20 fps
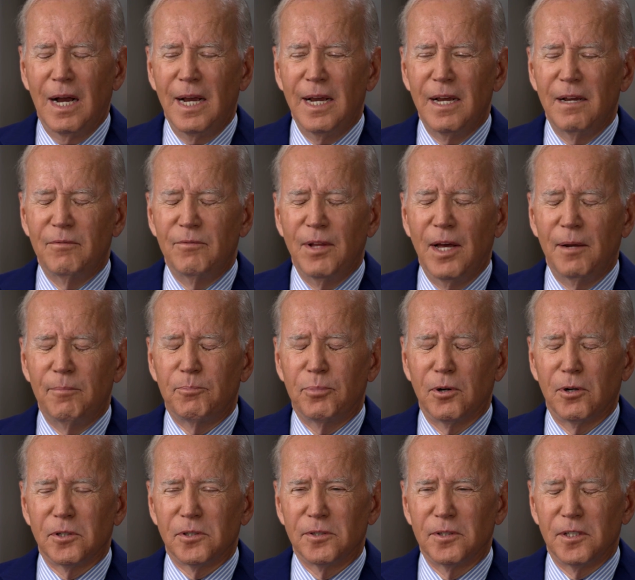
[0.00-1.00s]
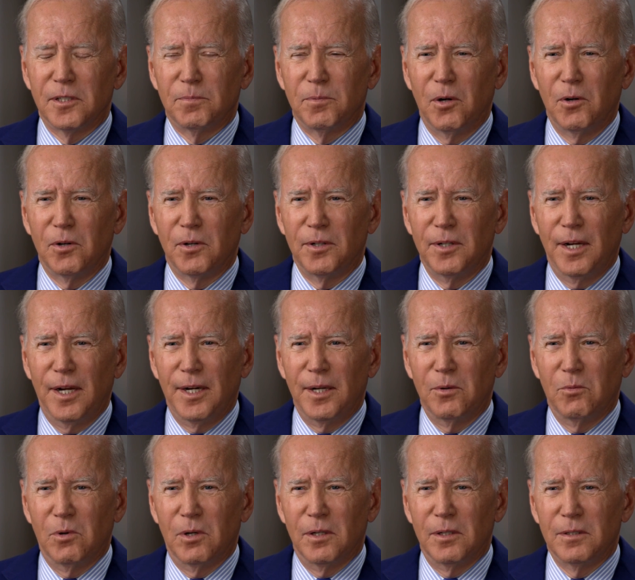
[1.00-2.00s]
I have not personally spoken to
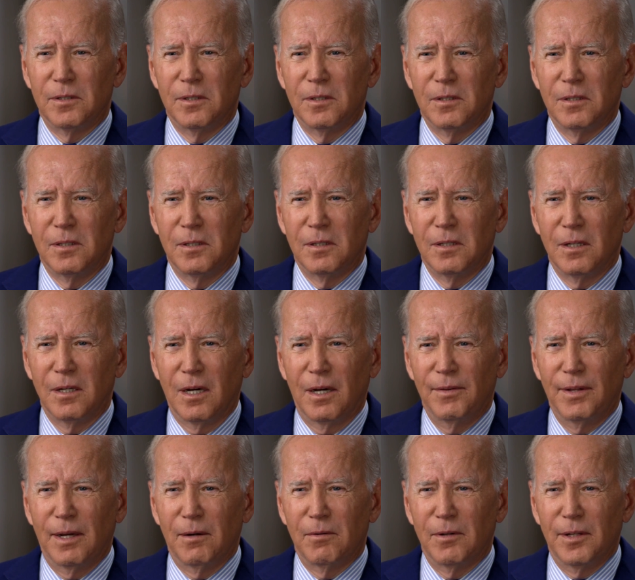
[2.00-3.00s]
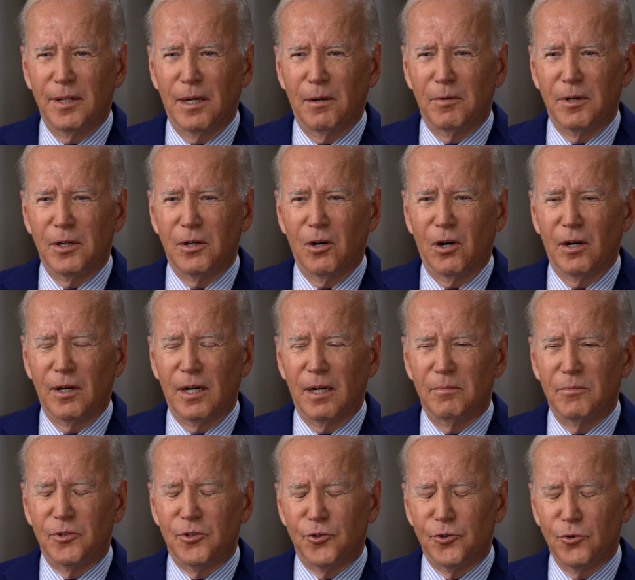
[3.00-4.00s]
anyone on that, in that regard.
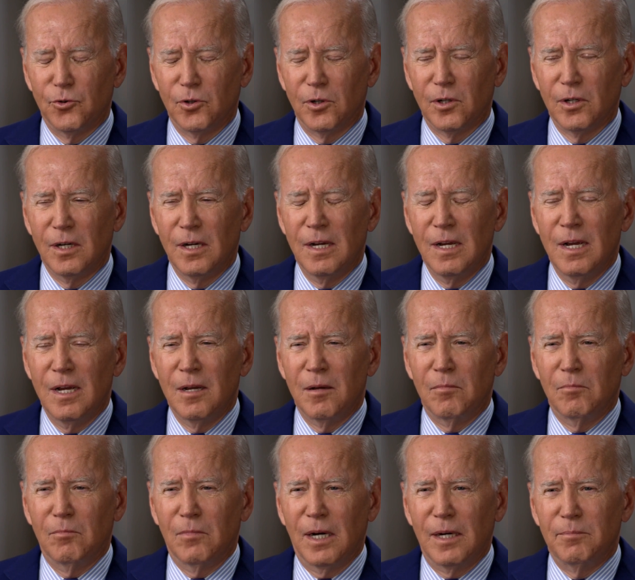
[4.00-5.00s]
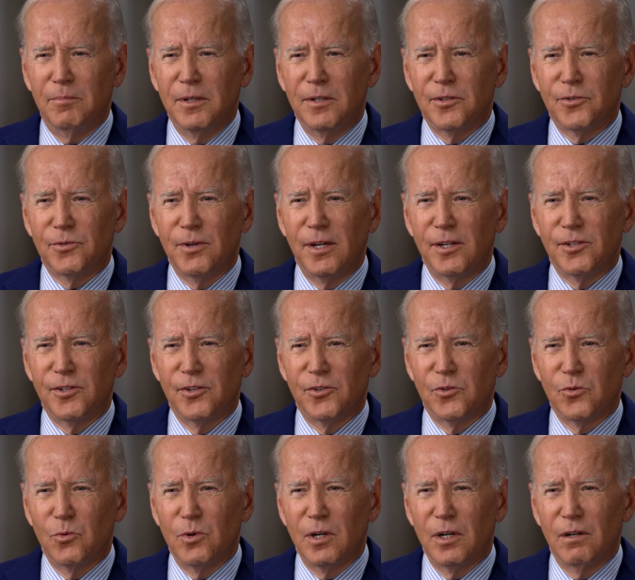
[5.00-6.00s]
I'm sure my administration is
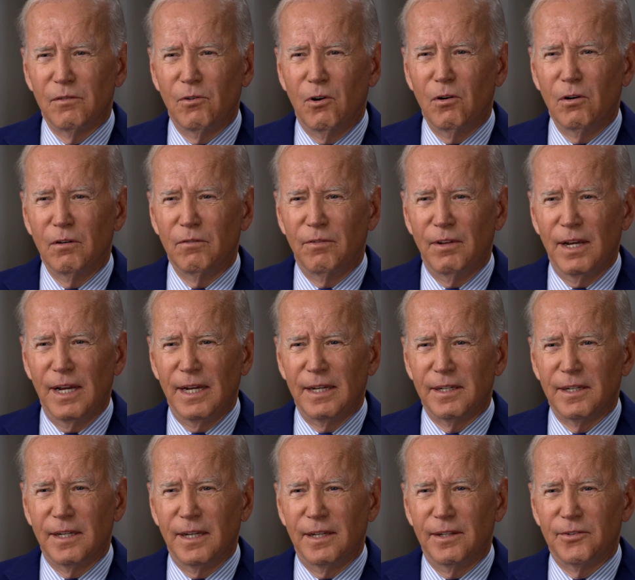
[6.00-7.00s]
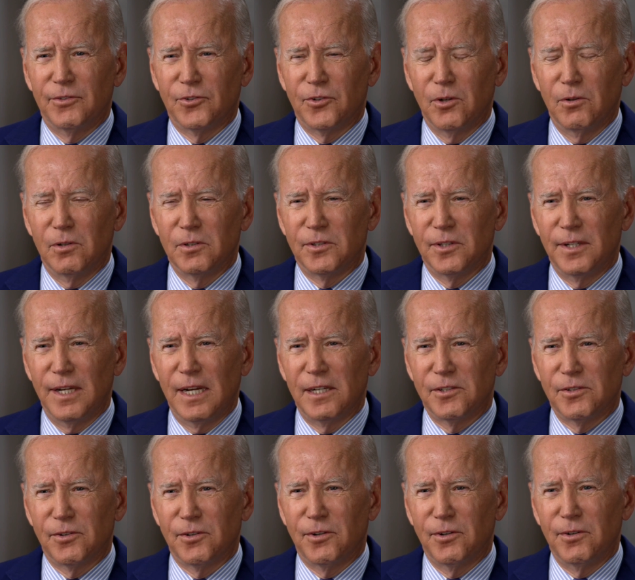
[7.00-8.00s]
aware of all of that, and so is the
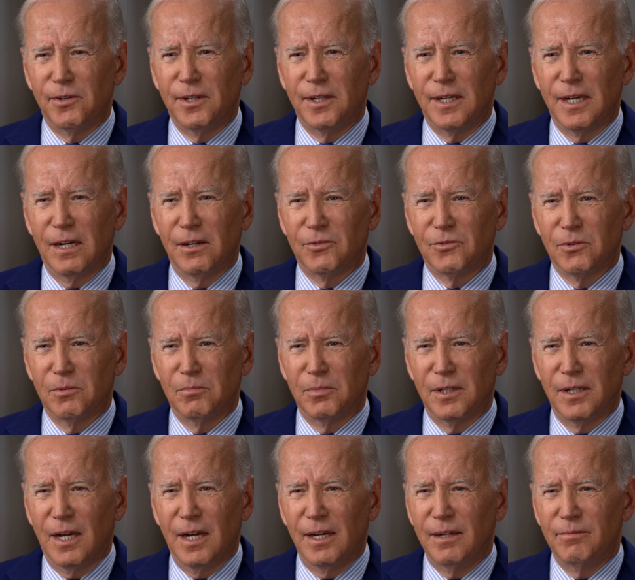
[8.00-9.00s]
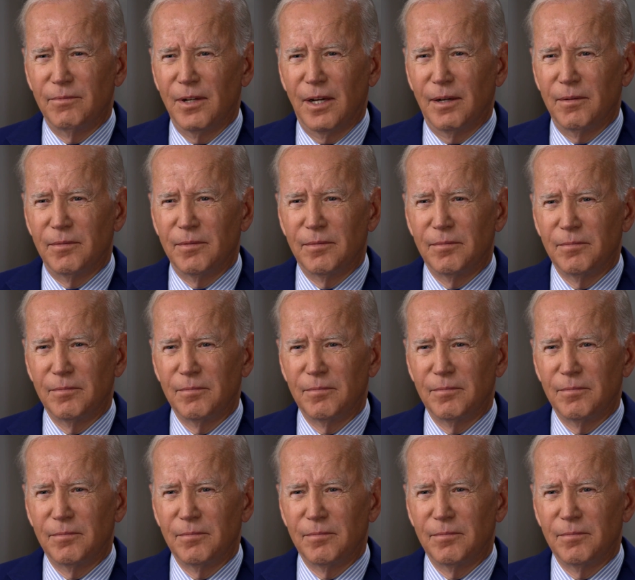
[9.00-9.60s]
National Security Council, but I have not.